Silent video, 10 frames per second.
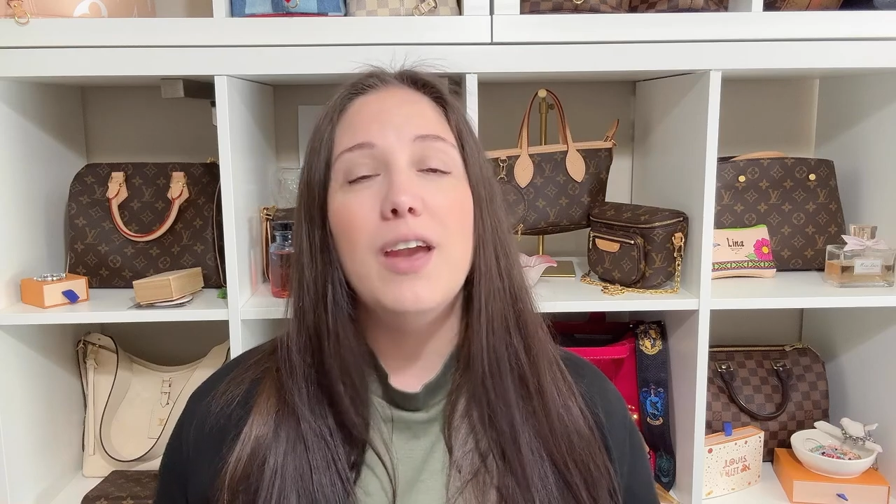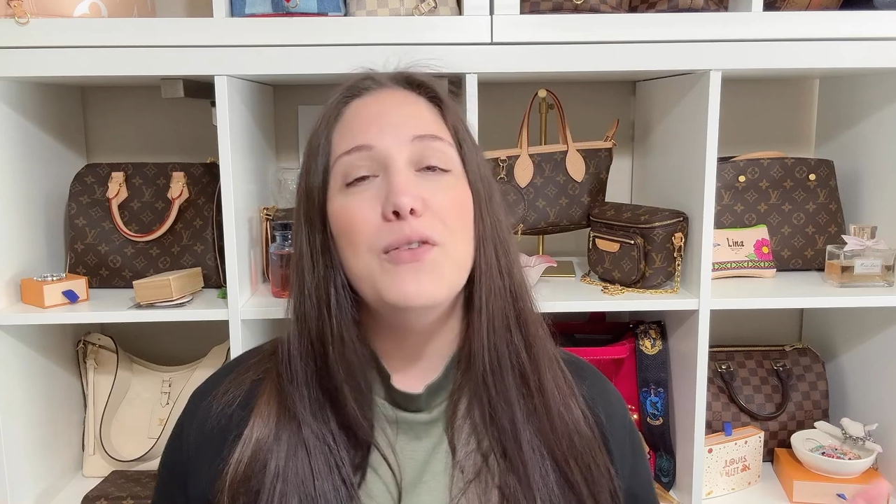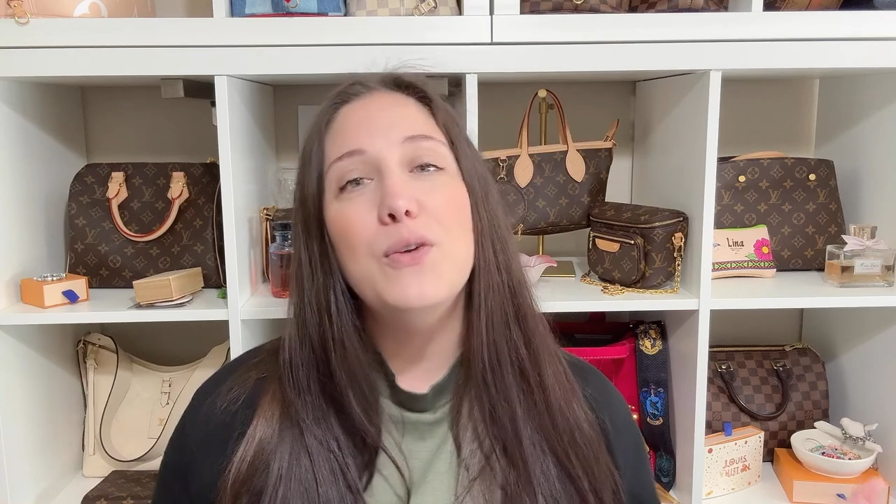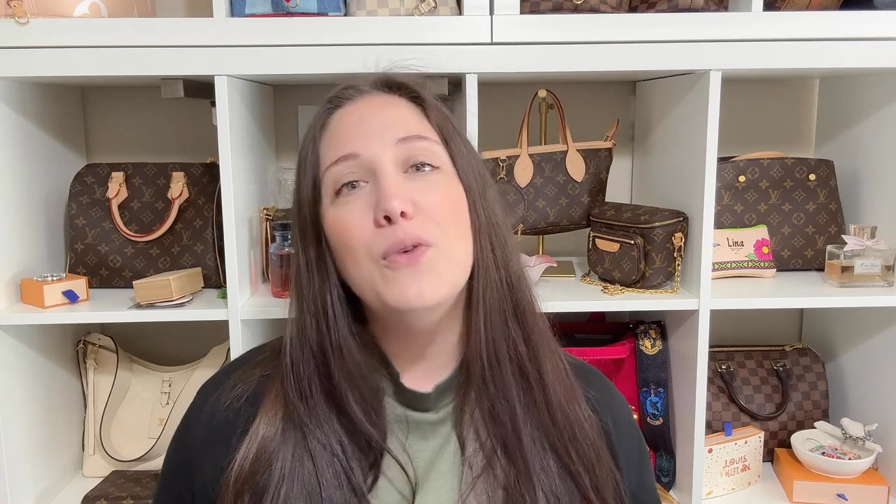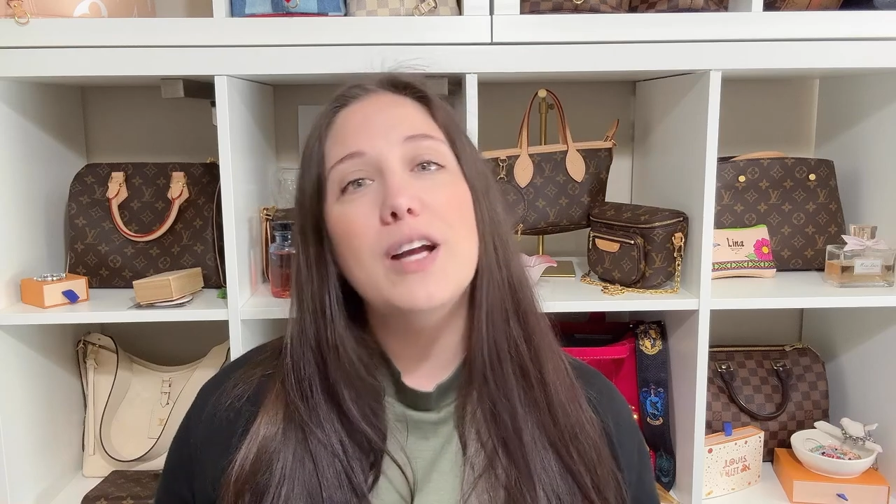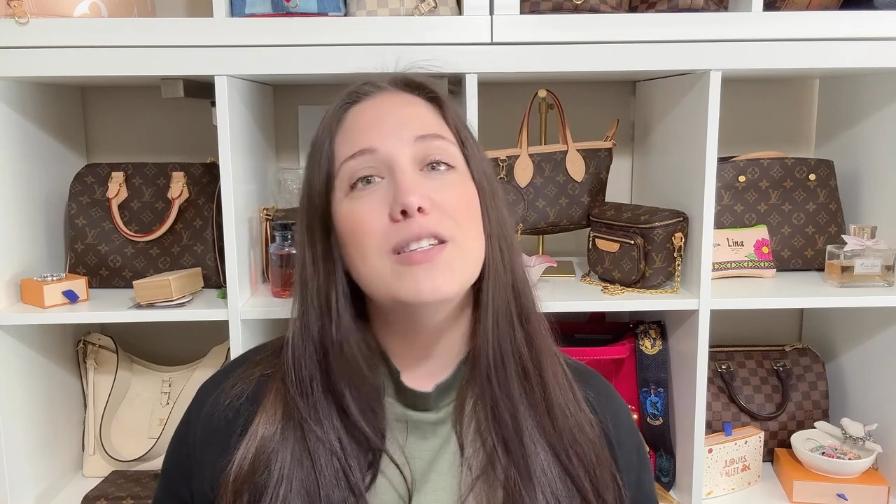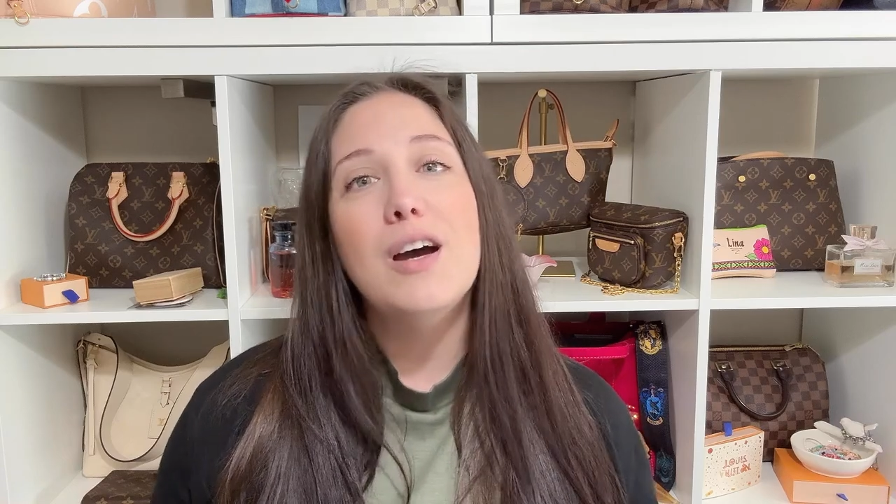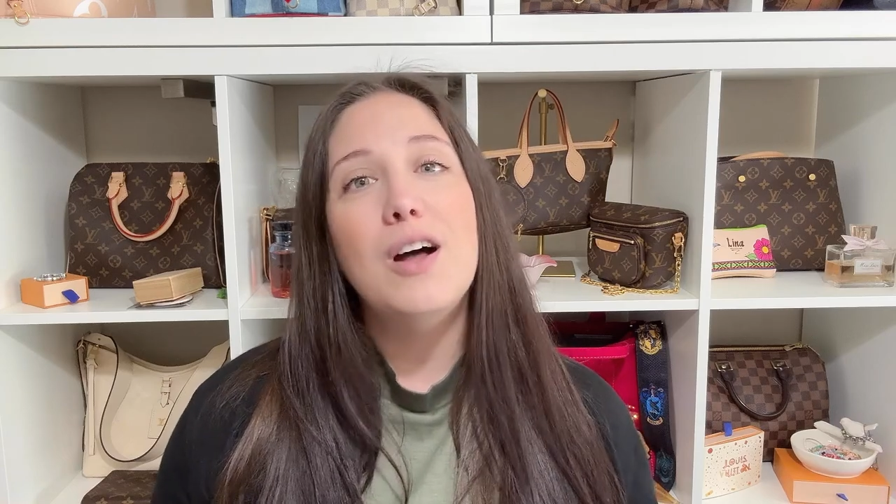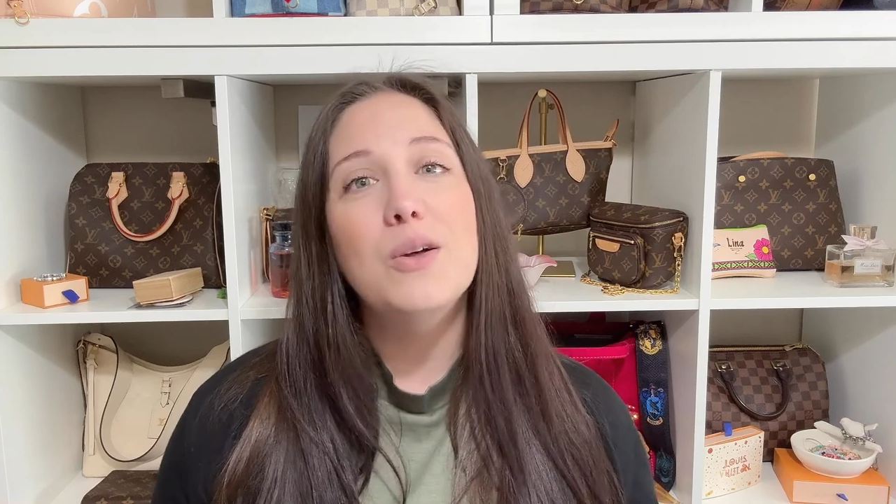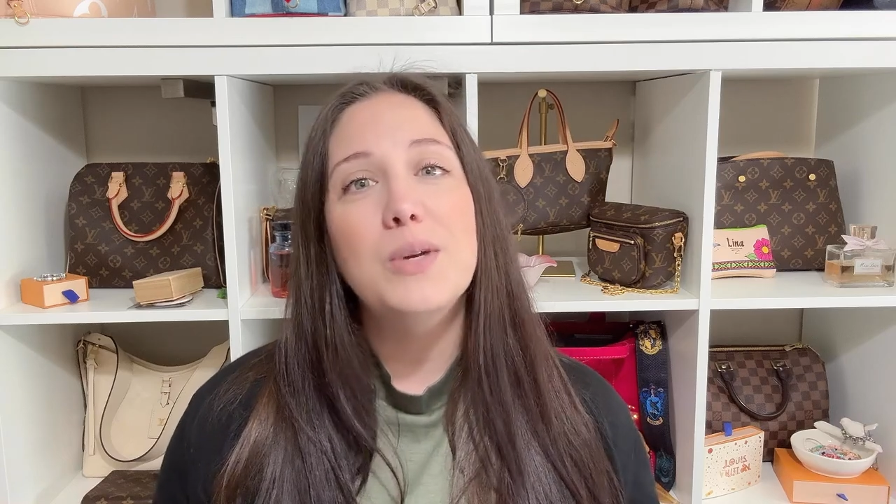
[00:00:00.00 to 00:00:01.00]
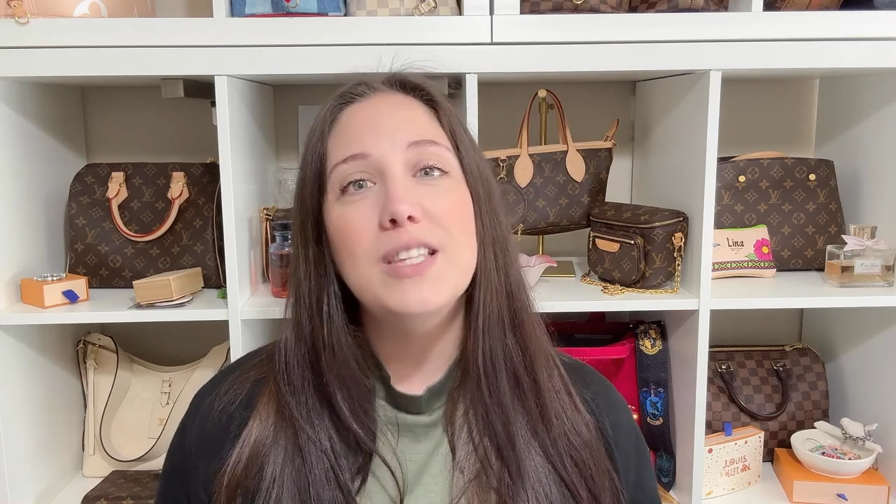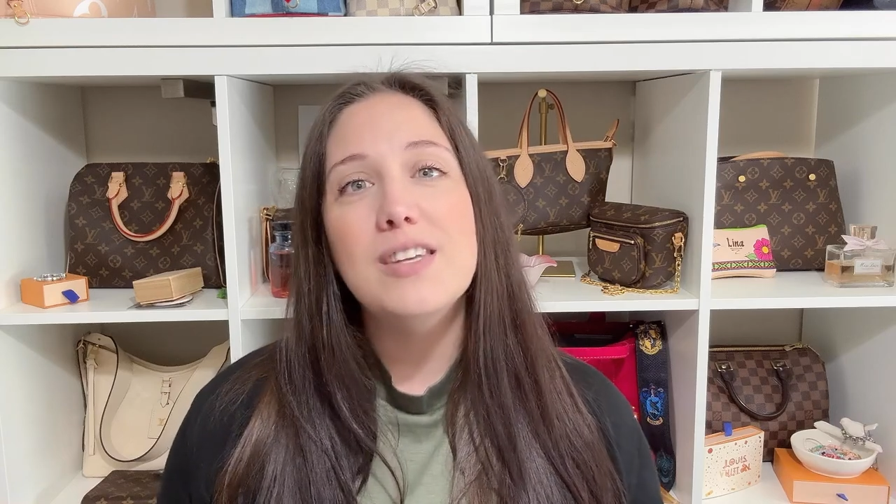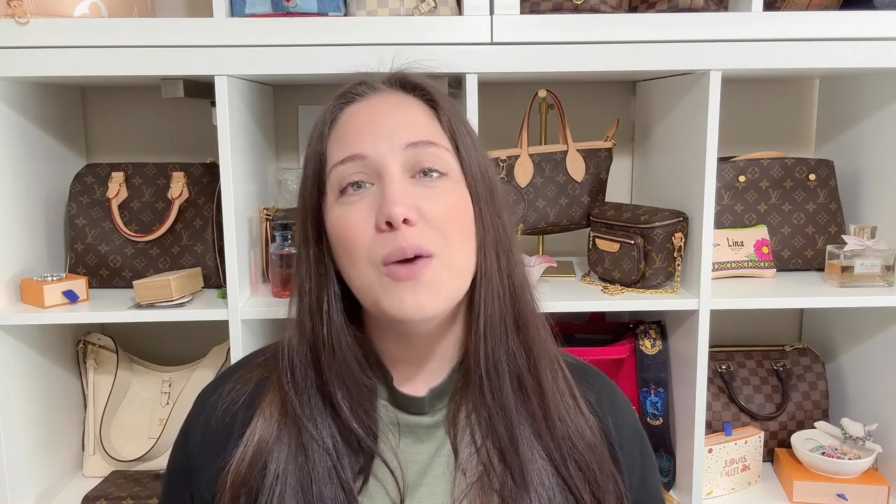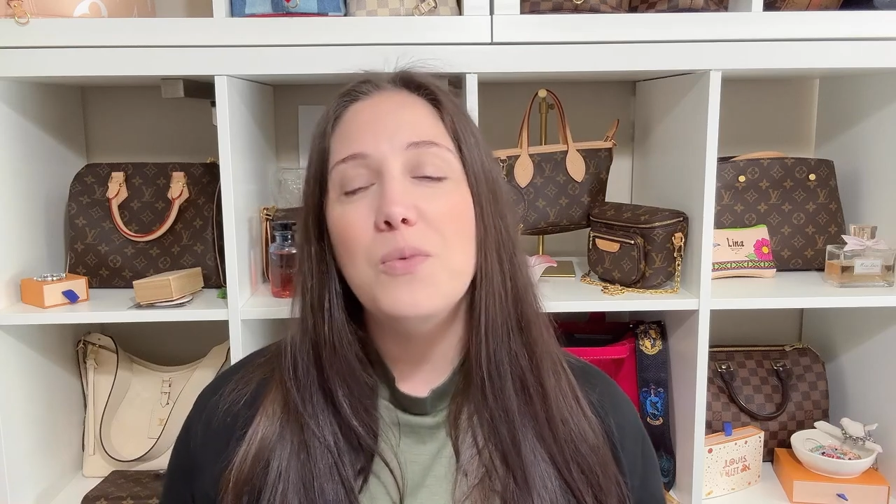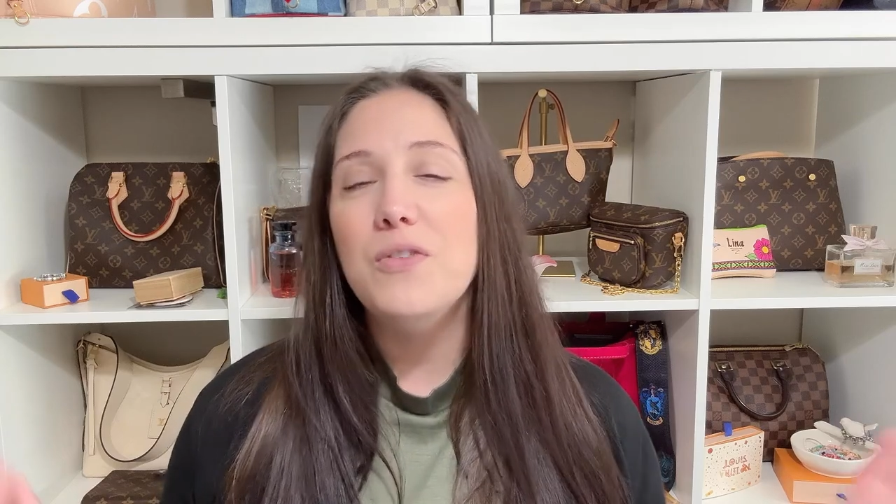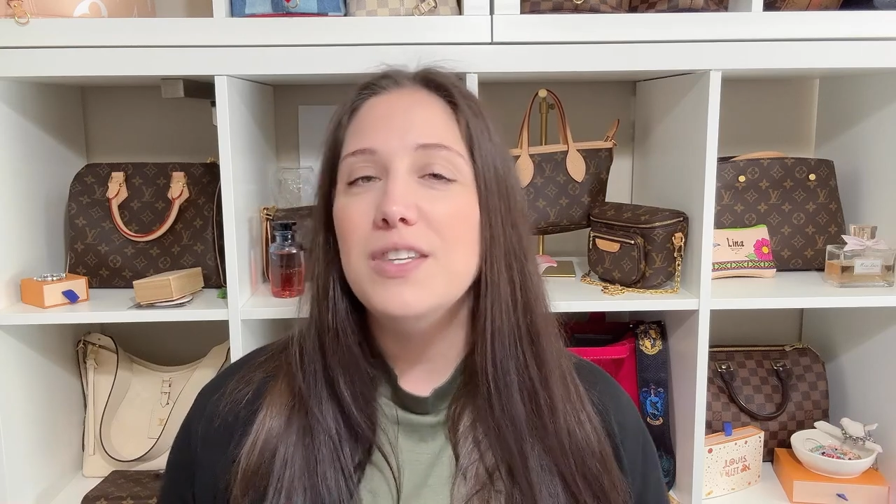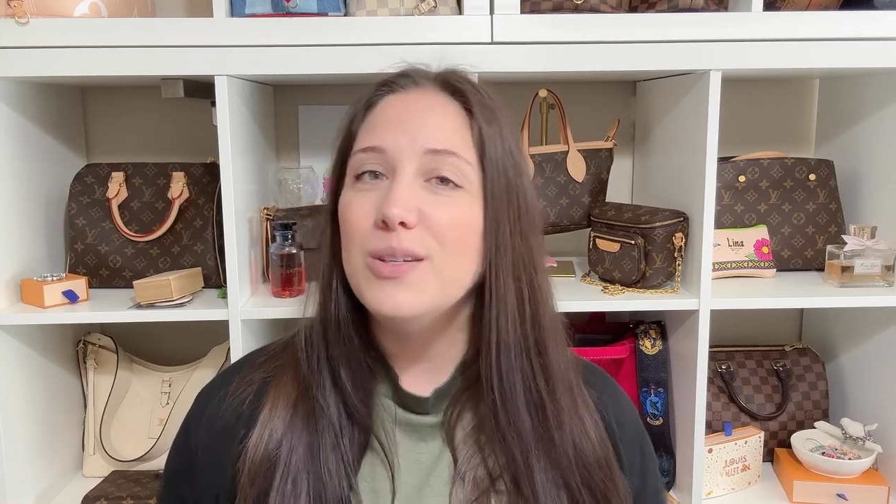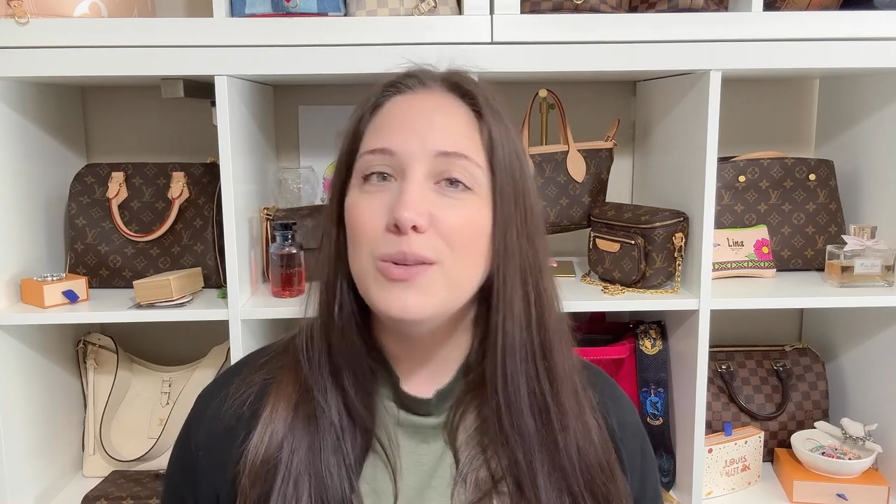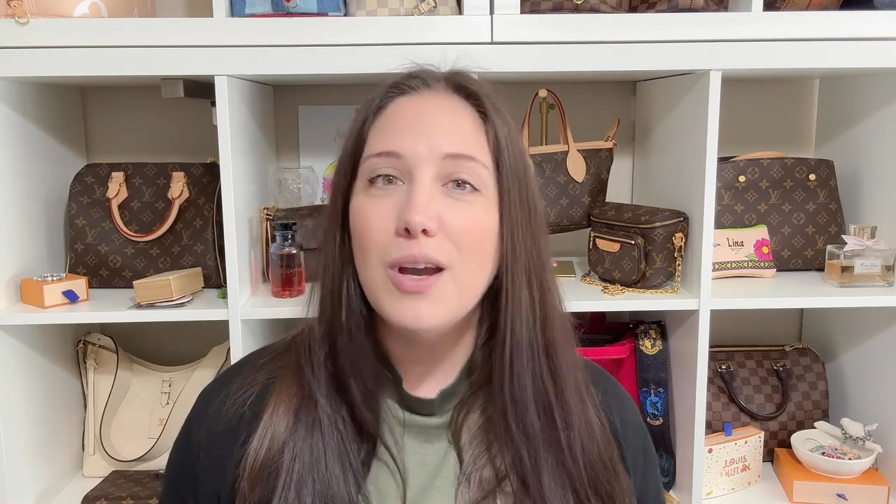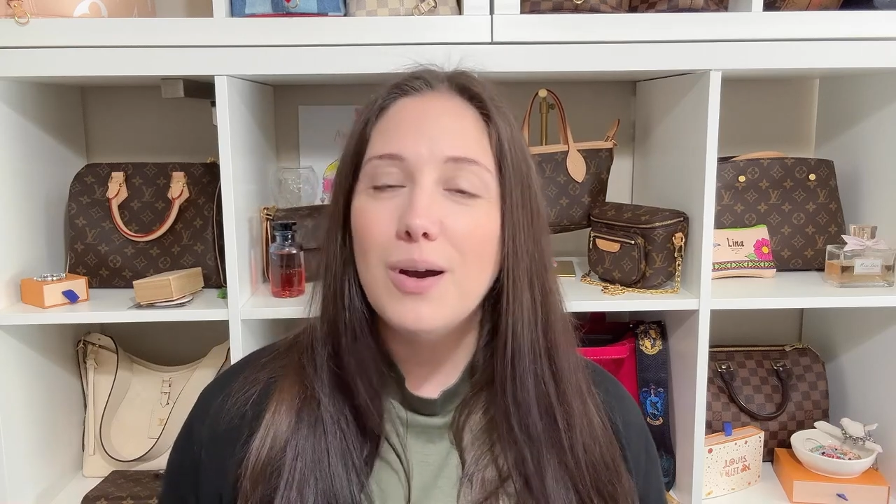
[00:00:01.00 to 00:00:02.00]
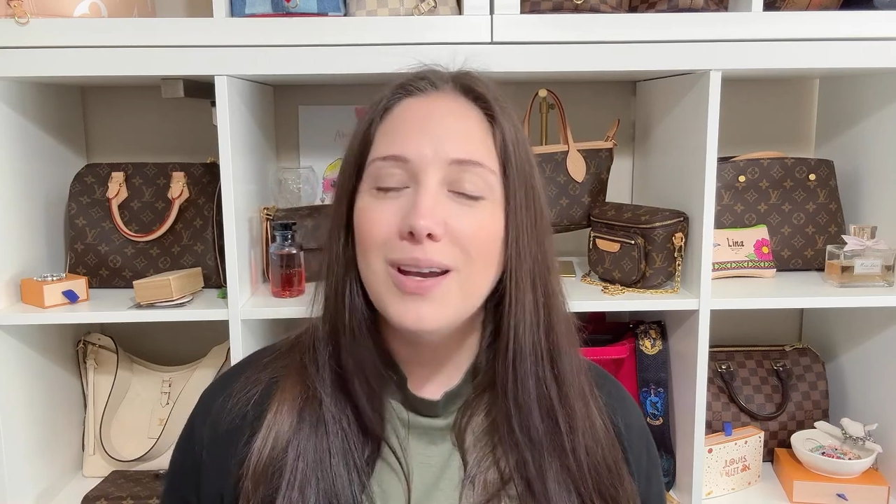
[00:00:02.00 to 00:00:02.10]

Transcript: If you watch the Halloween Town movies, you know.